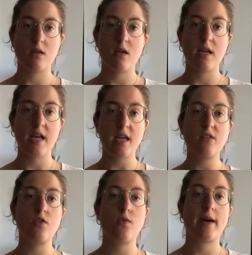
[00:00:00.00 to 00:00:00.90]
In
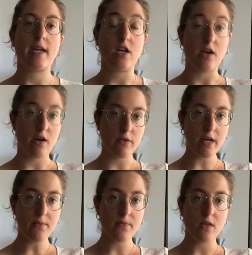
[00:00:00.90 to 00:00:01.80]
case you are in a
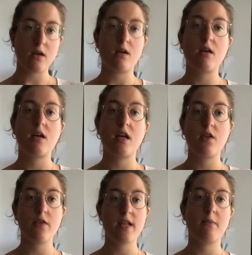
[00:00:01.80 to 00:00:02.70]
hurry,
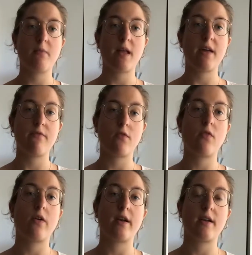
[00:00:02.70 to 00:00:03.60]
you can apply
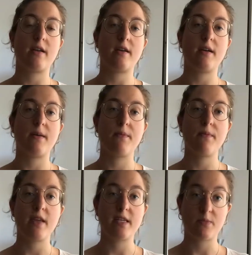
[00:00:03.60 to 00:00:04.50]
for the
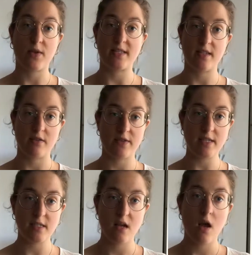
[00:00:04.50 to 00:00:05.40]
express
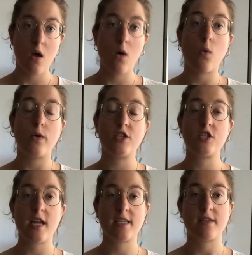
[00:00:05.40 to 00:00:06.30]
service, which
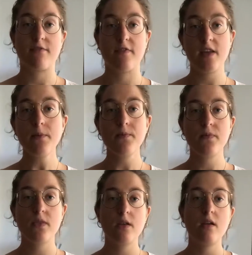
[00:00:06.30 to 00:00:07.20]
takes a fee
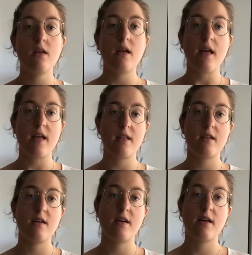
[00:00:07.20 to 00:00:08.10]
and
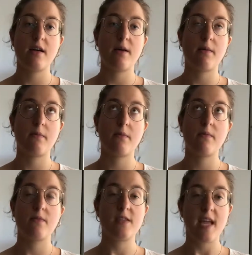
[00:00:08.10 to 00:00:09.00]

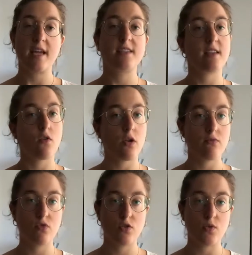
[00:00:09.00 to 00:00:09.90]
takes
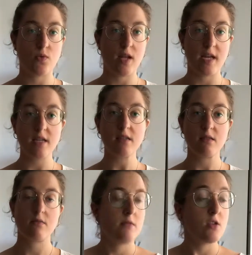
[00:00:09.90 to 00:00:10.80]
around 2 days.
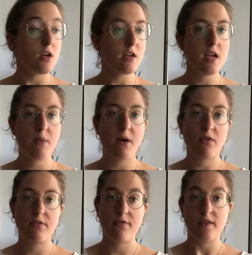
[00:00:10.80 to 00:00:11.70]
Talking
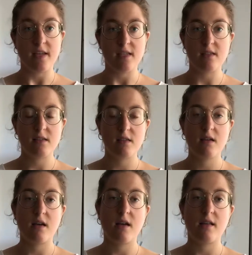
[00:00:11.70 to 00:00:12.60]
about fees,
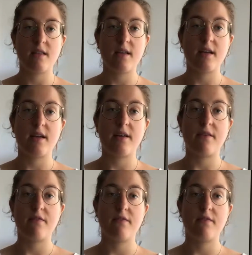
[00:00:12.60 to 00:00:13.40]
the